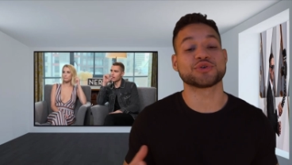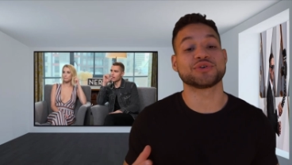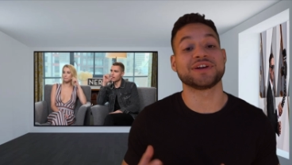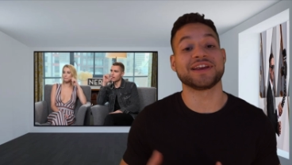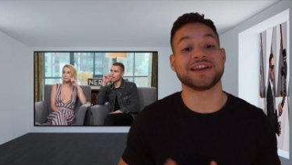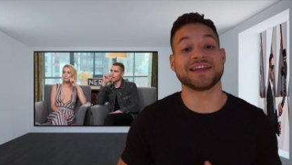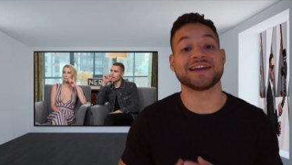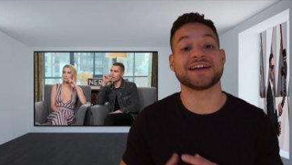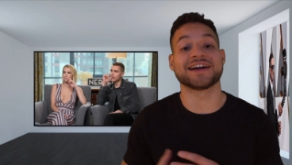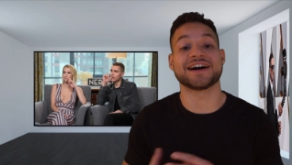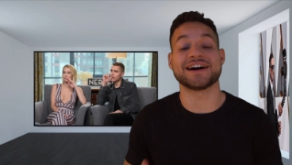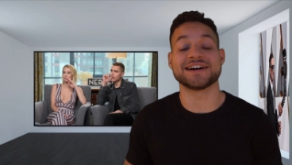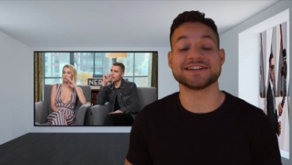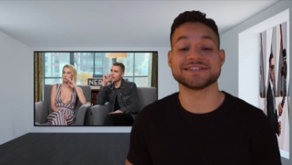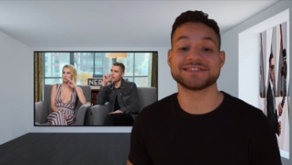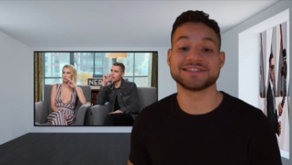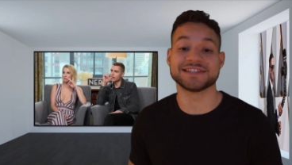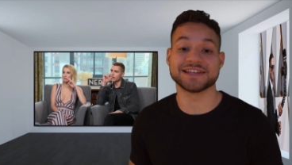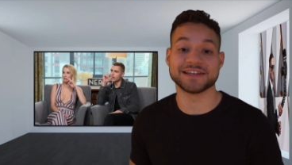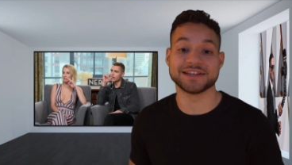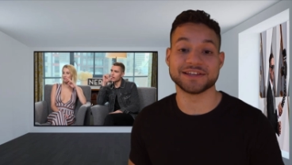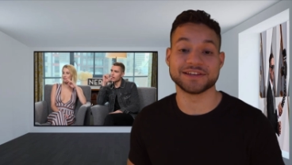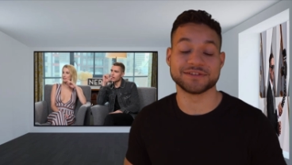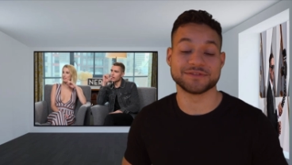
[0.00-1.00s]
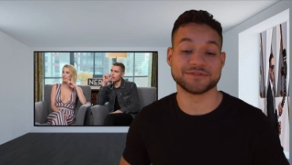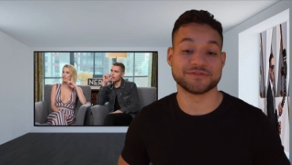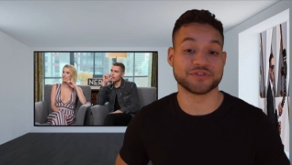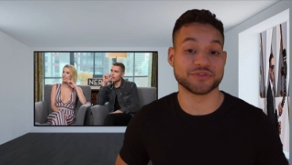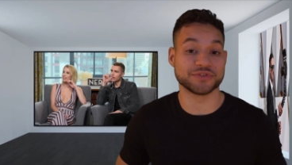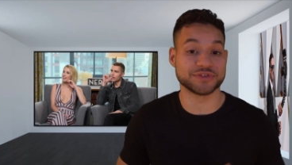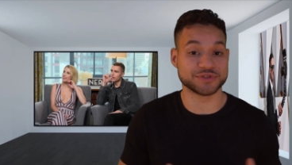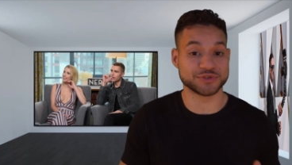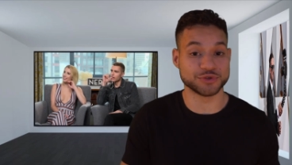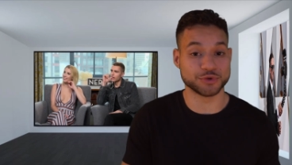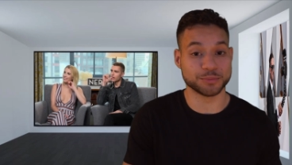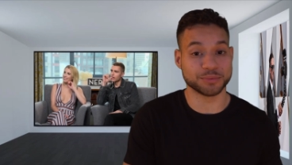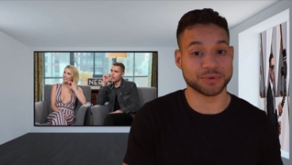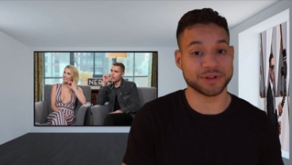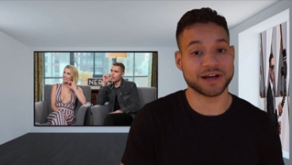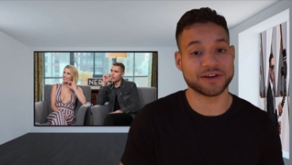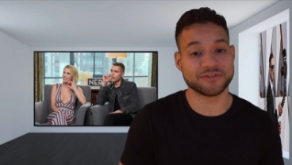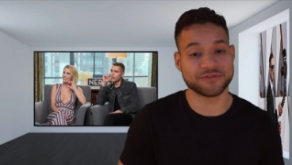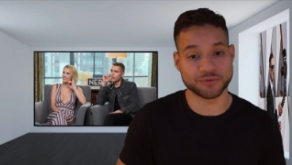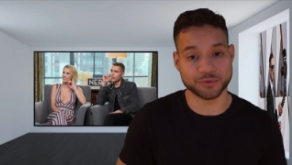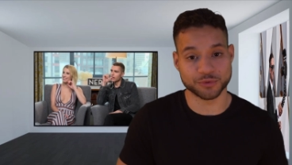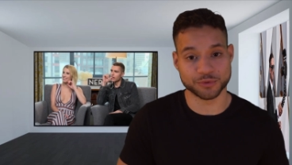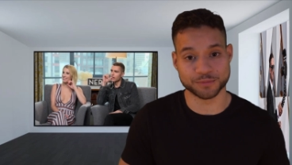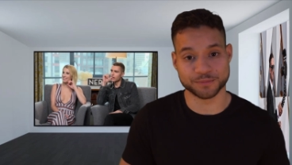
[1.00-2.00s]
creating content for this new
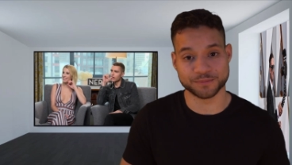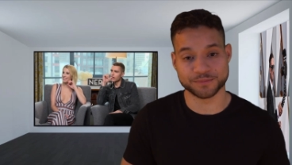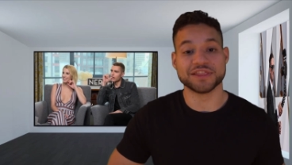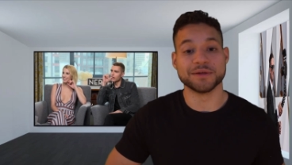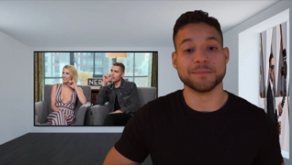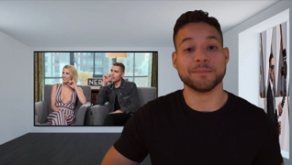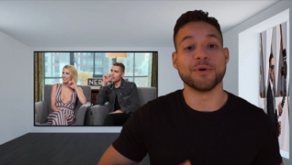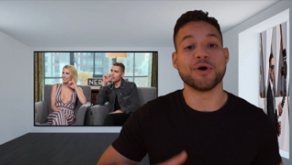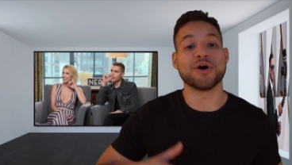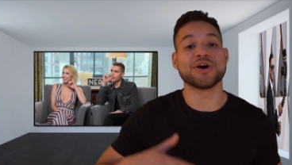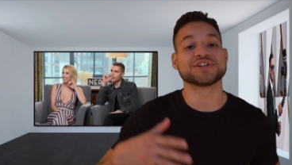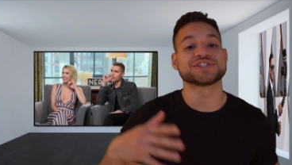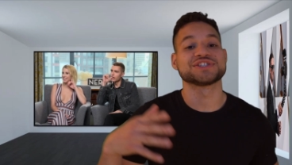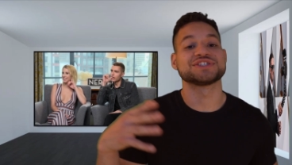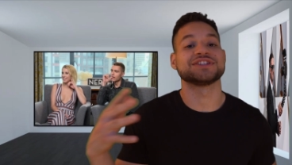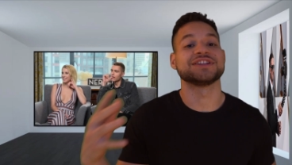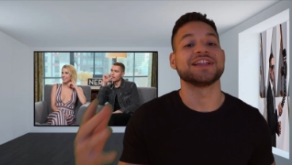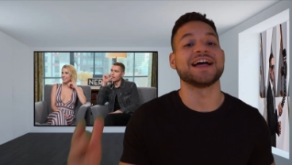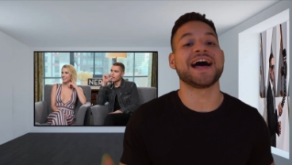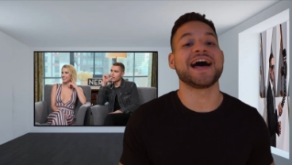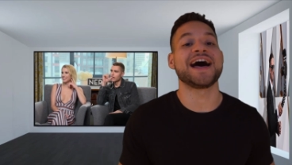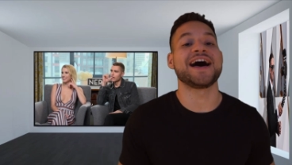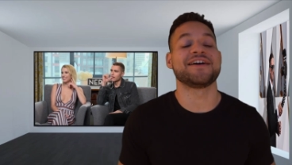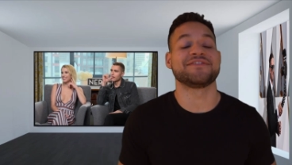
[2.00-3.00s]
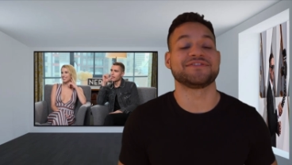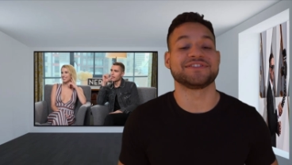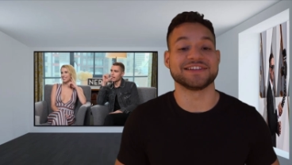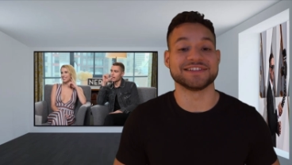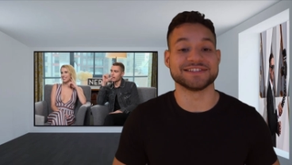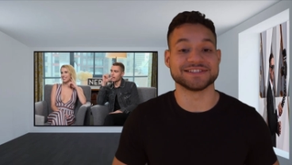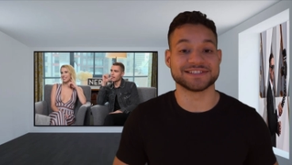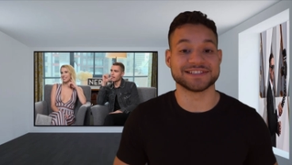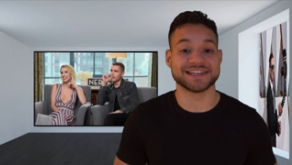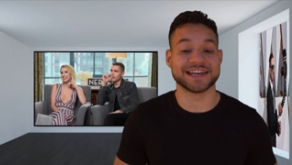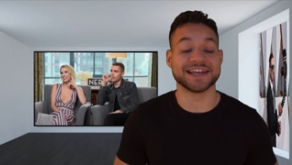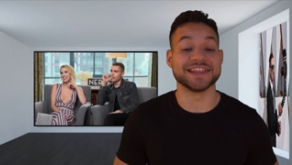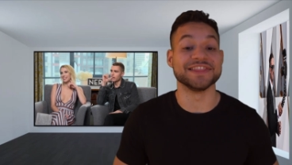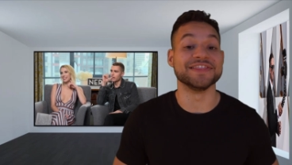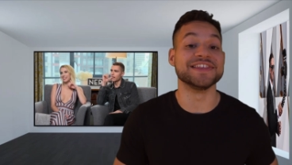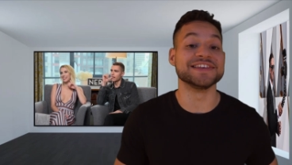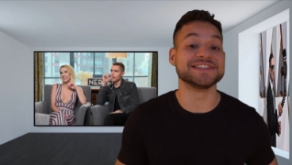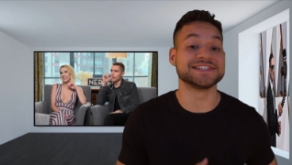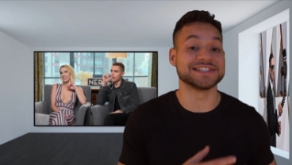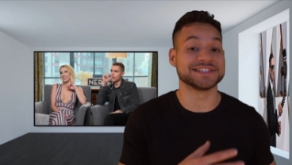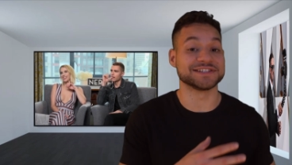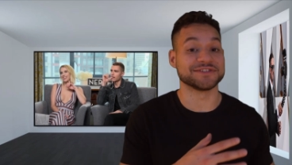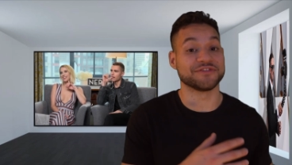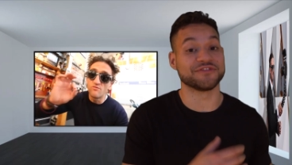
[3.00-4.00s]
platform." The boss laughed and said,
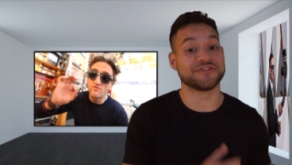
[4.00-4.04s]
"This is a